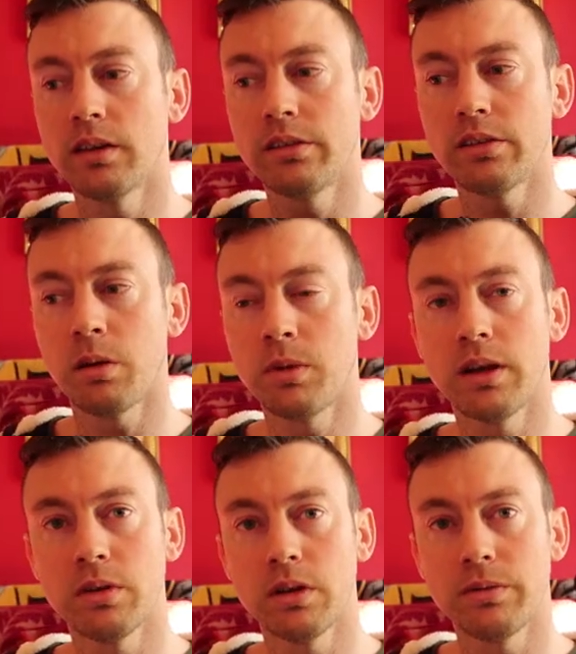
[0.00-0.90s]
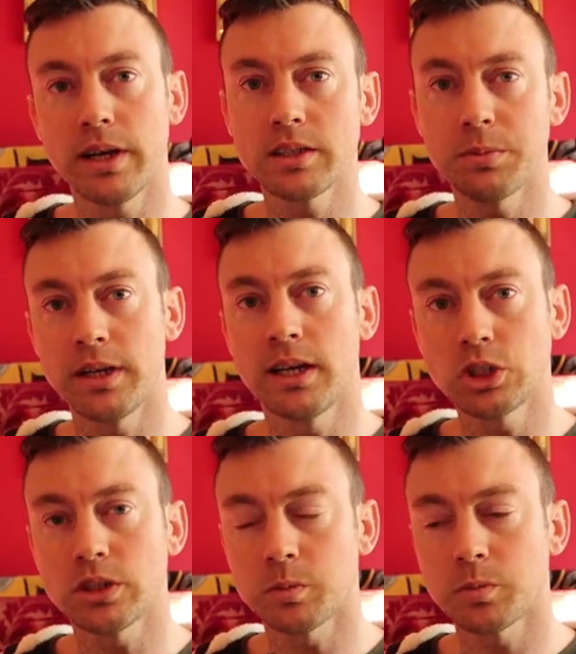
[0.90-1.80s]
some level of
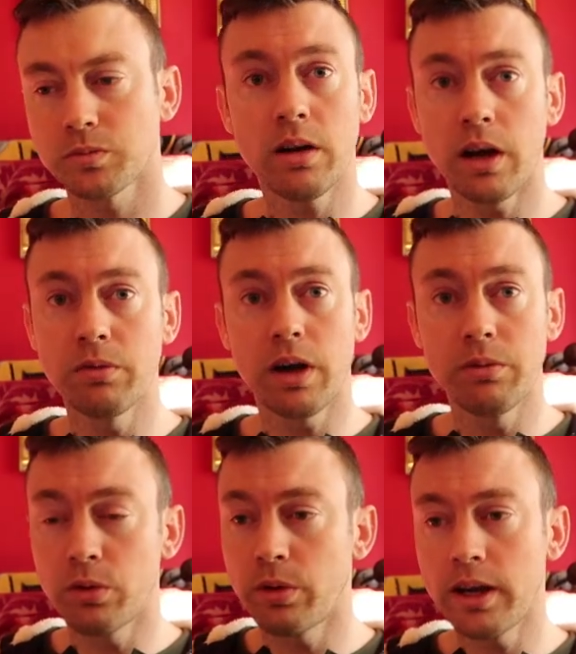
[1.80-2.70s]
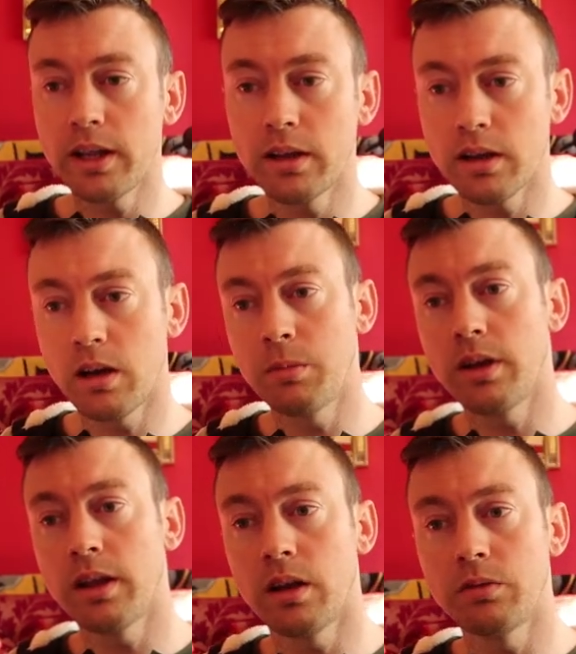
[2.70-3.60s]
exponential. I've already come
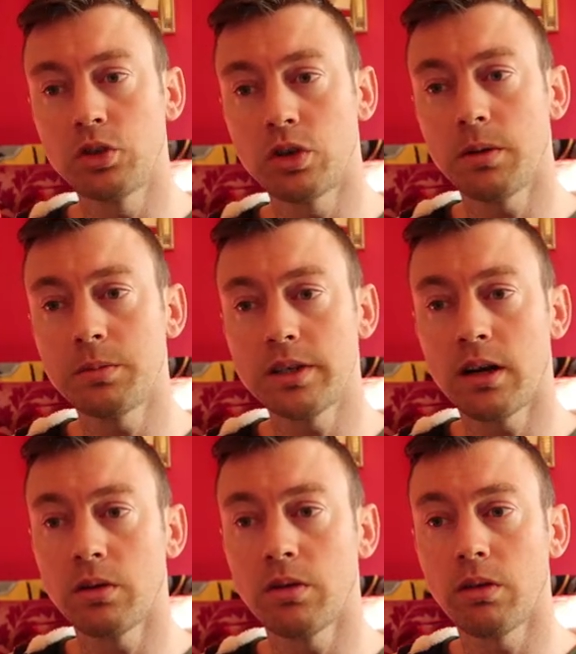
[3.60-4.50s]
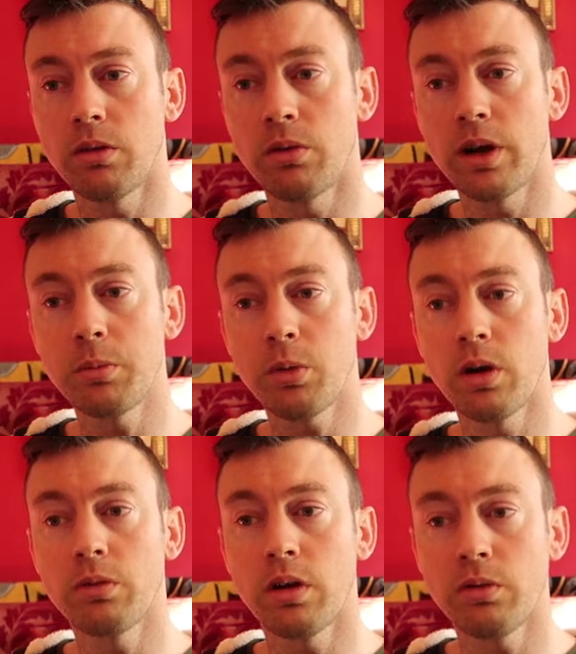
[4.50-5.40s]
and I've dropped down the rate
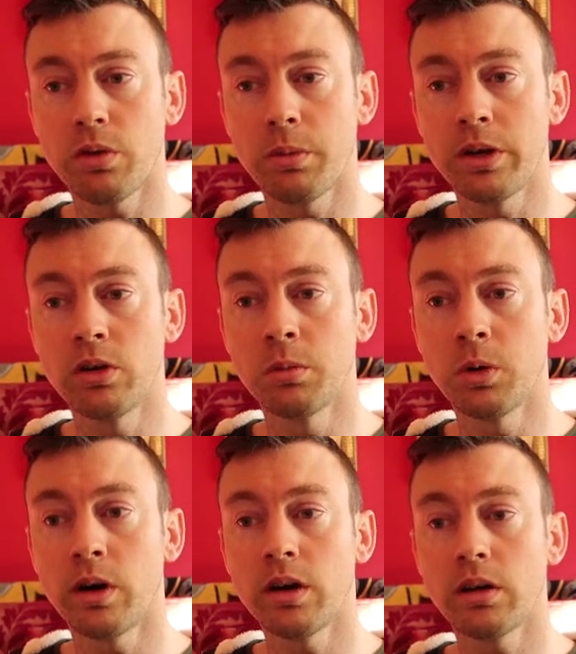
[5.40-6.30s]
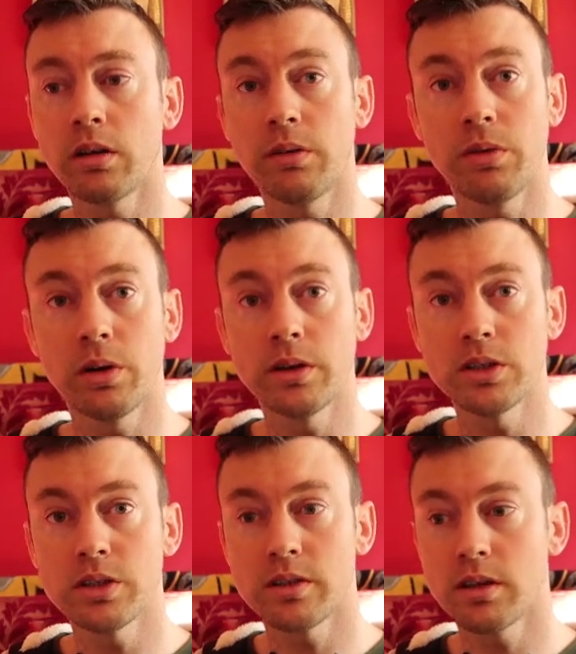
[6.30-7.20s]
profile from my normal one. If you're
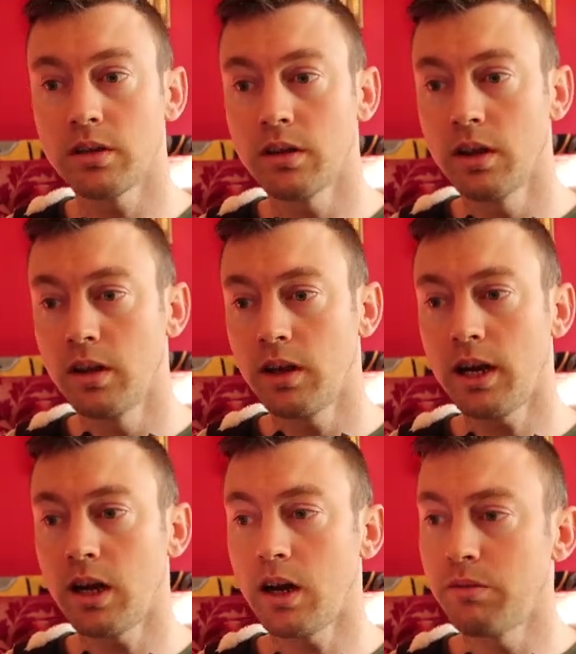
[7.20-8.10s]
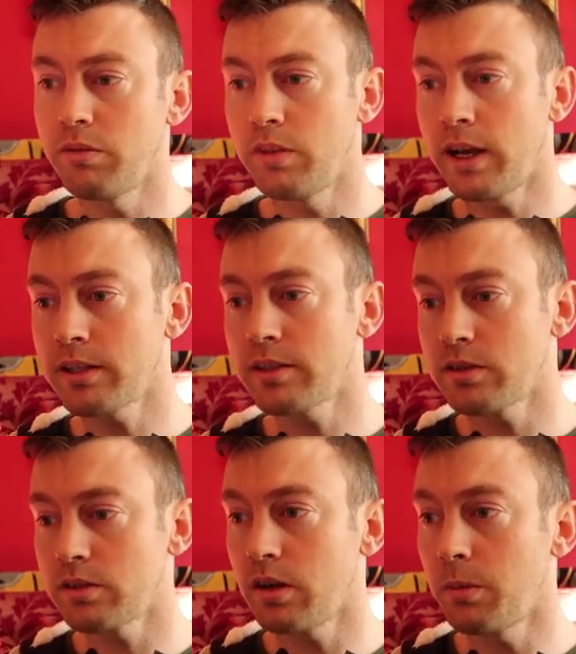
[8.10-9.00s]
interested,
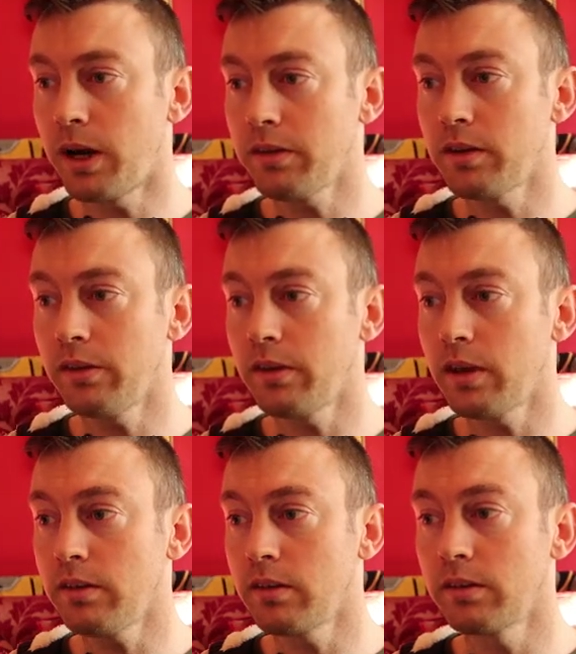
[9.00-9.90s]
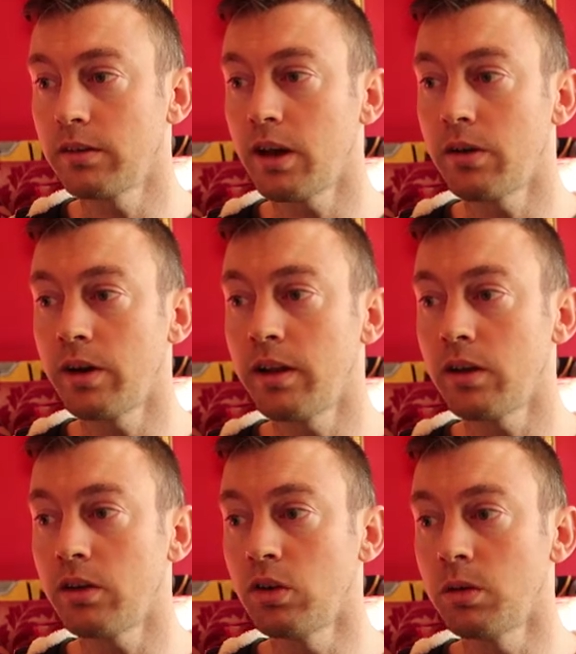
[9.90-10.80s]
that's about the settings that I run
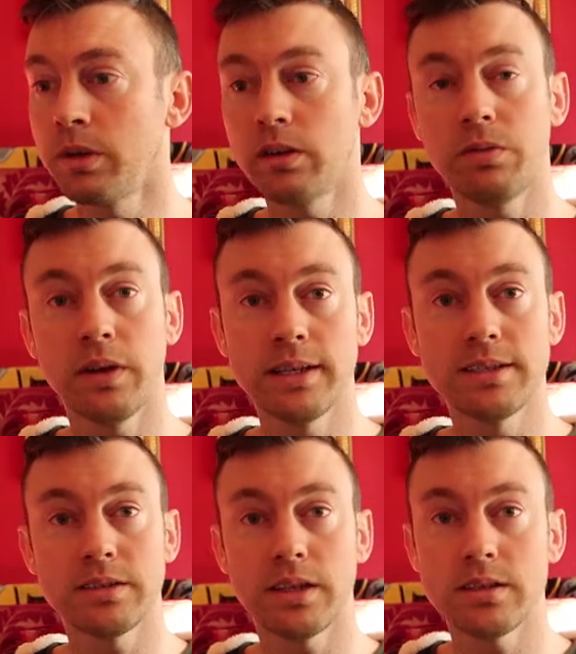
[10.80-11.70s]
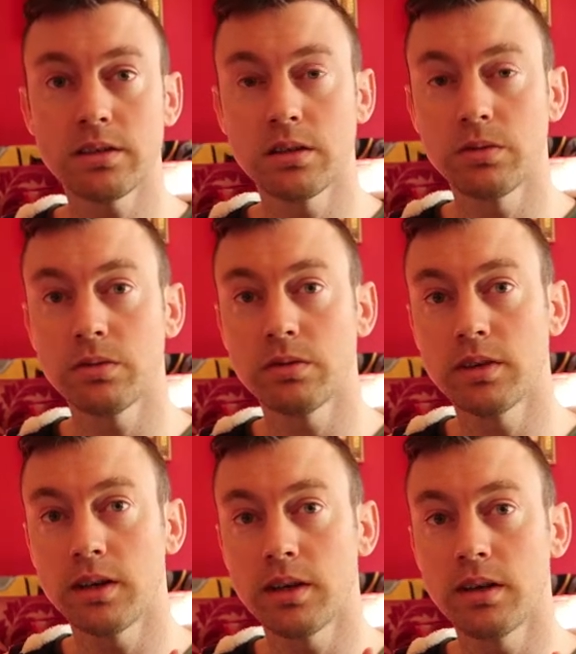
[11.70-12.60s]
at normally. It's fairly sensitive.
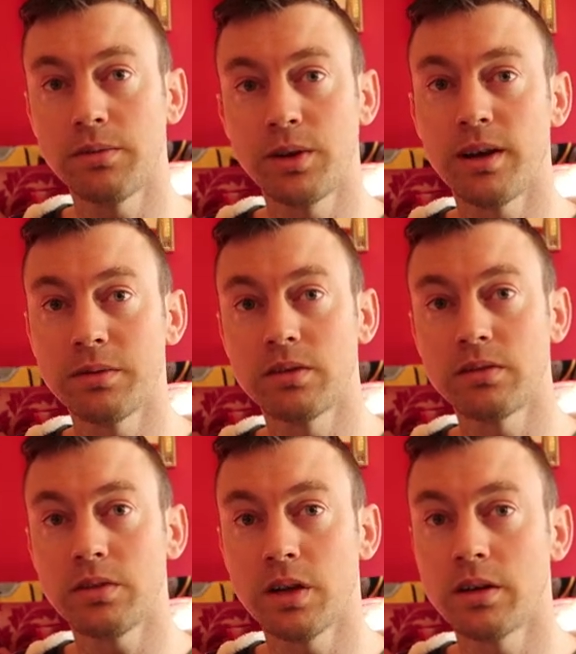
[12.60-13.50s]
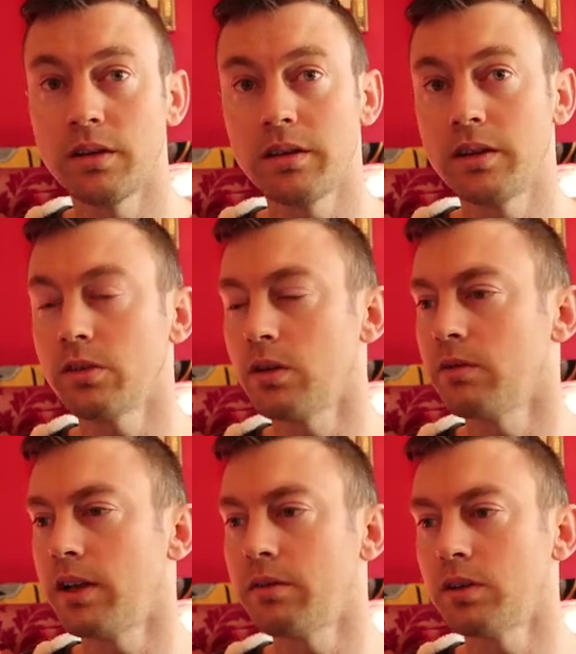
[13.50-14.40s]
If you haven't flown at these sort
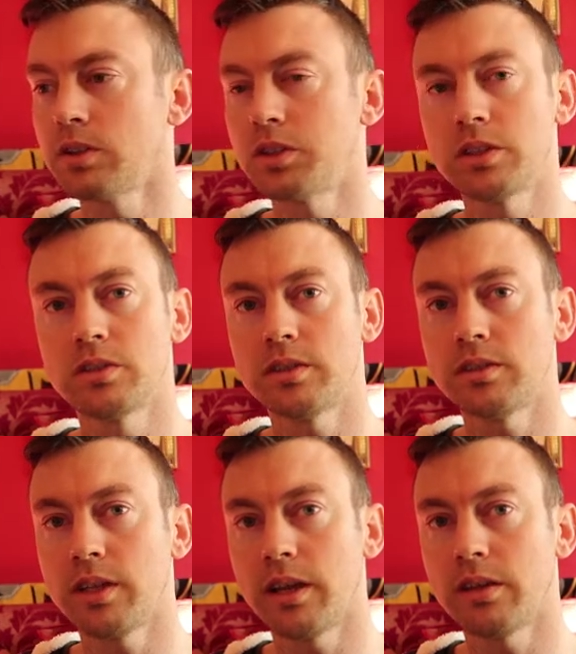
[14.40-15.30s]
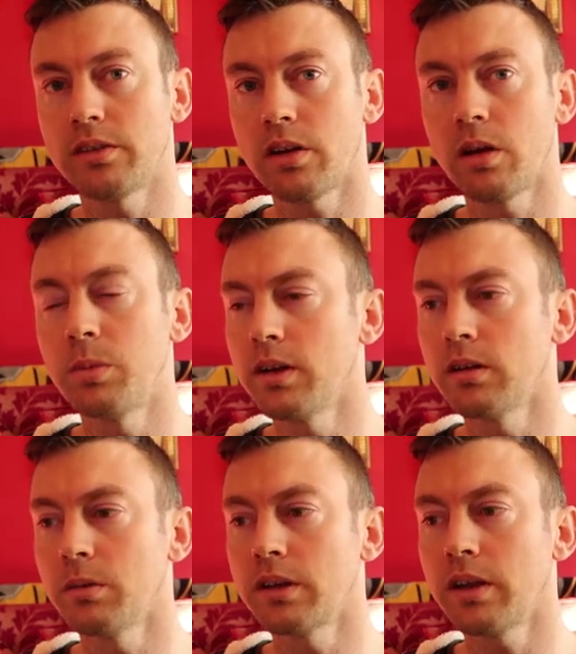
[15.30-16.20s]
of levels, just take your time, be a
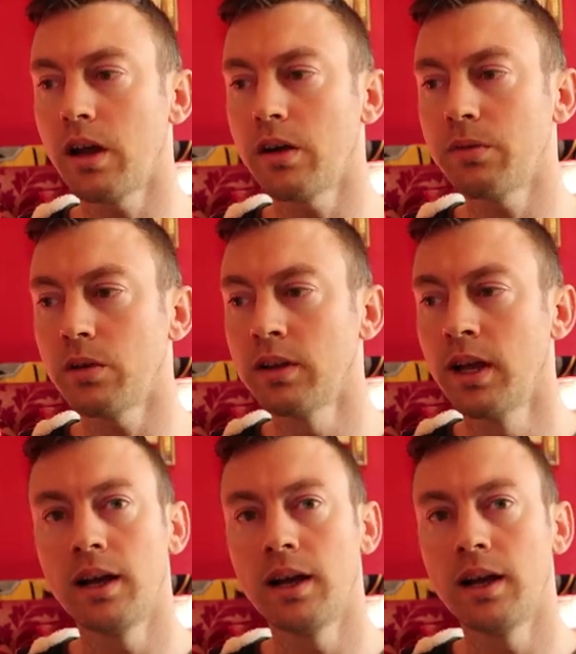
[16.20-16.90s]
little bit careful.